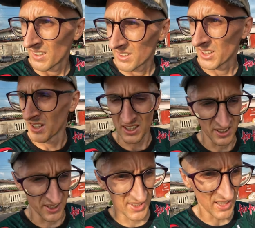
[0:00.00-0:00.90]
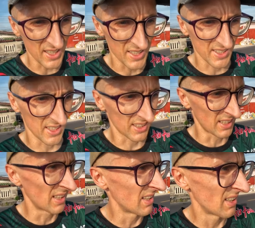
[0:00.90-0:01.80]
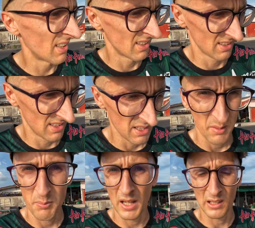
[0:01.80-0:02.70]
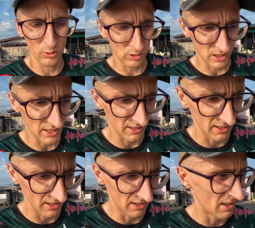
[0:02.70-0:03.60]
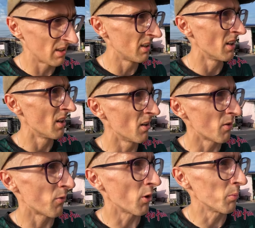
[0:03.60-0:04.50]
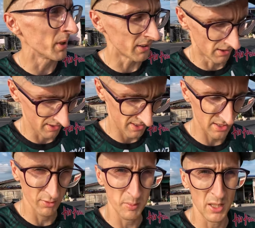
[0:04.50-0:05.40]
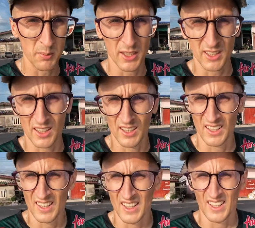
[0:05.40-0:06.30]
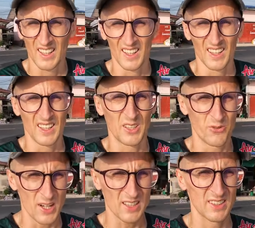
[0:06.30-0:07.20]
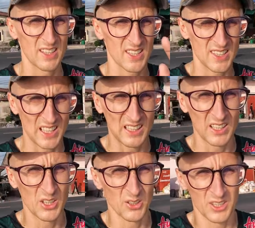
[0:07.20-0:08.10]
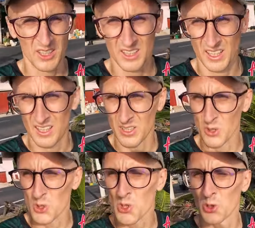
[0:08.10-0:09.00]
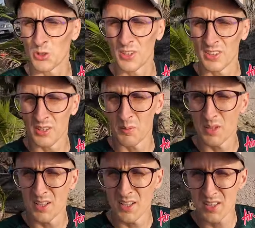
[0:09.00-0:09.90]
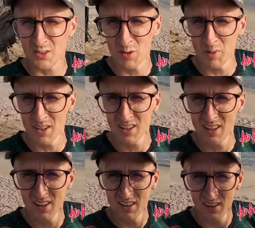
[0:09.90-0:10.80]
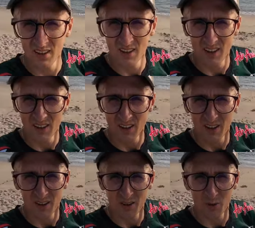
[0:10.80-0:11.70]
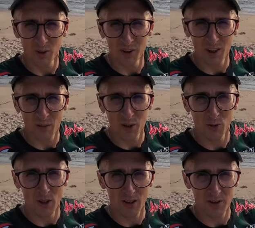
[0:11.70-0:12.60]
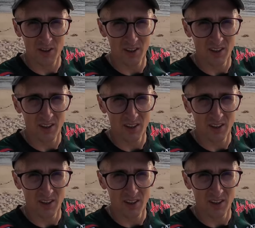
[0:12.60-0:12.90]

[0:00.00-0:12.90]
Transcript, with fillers: There are these signs that may look like they forbid swimming, but uh, in fact they are telling you that you shouldn't be swimming when there are big waves